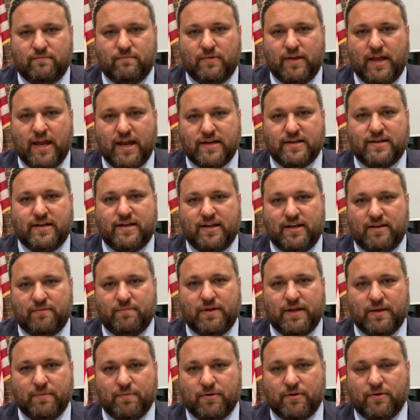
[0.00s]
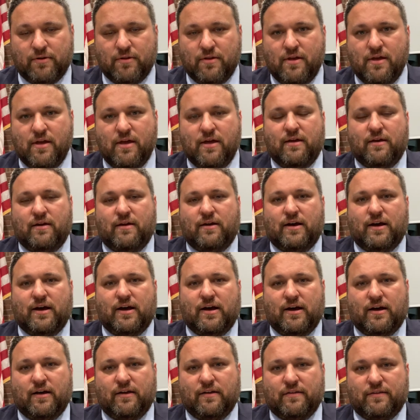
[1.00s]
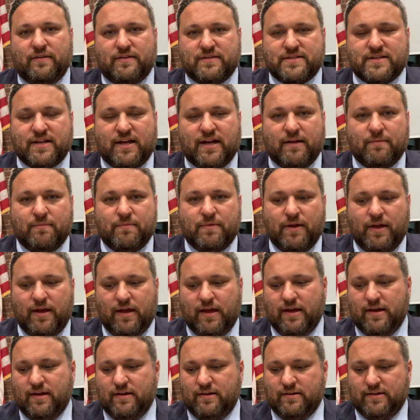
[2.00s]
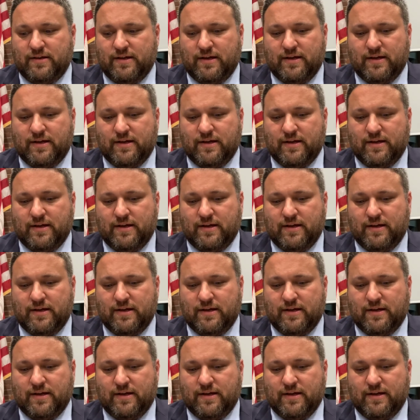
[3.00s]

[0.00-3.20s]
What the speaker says: 18 people this time? And